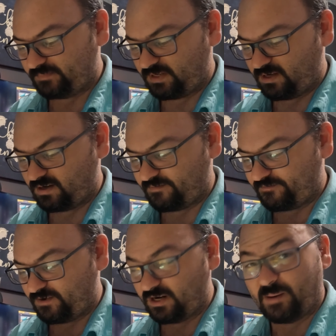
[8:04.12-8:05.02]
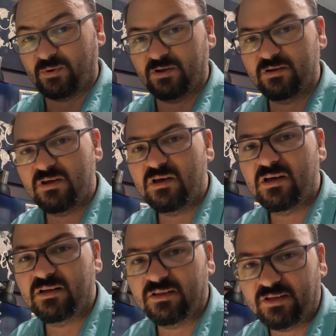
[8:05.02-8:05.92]
yeah, fun. I'm gonna
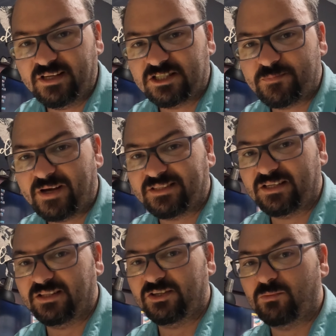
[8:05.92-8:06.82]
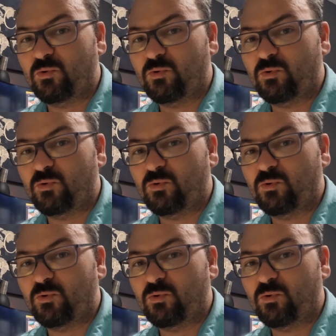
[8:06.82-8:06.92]
inspect it a little